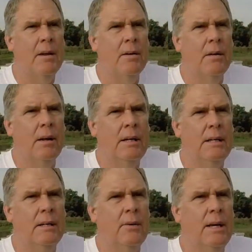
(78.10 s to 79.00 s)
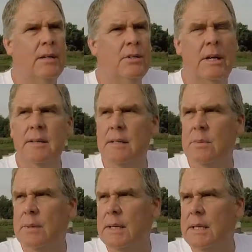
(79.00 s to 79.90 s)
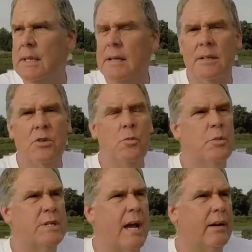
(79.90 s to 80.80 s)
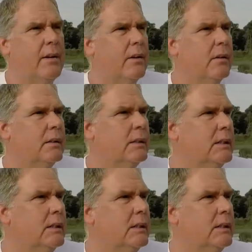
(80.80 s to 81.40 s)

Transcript: here, I need to go ahead and check, see do we need supers out here.